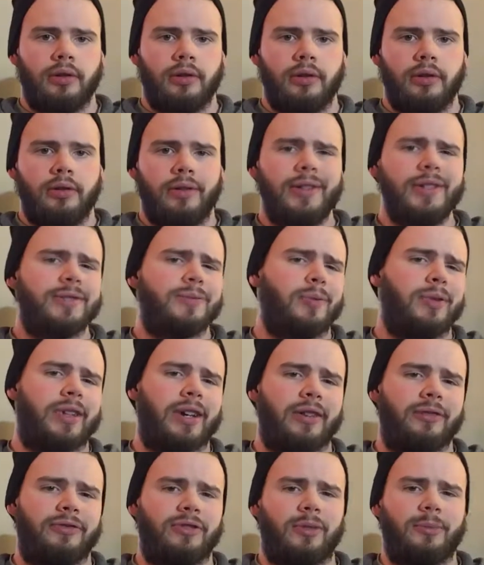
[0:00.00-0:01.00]
This week
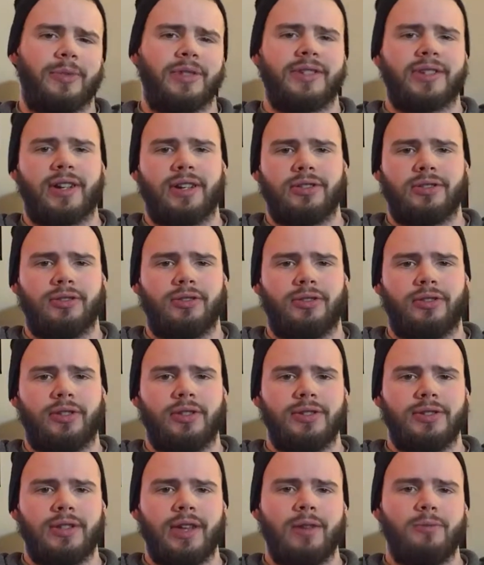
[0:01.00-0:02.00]
on Film Discussion
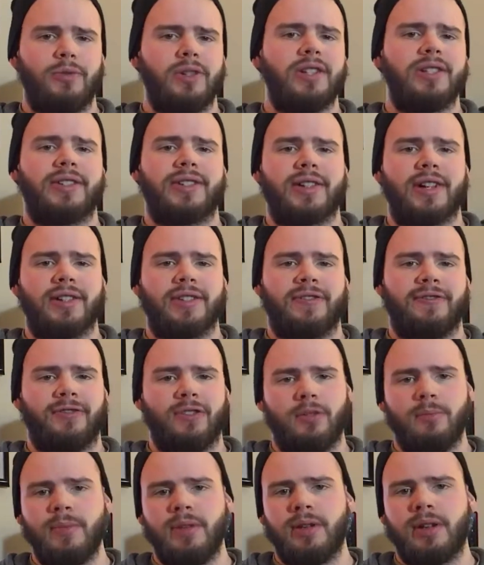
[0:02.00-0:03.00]
Thursday, we discuss
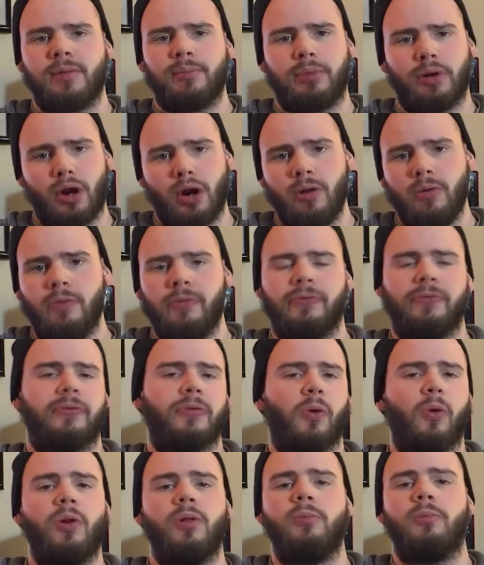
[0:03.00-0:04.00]
FiLMiC Pro
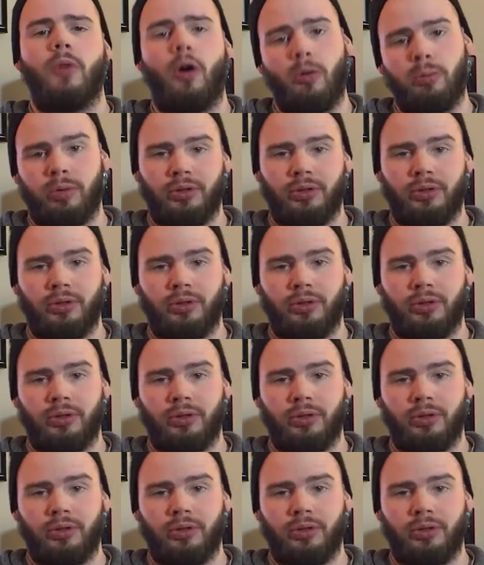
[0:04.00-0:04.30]
for mobile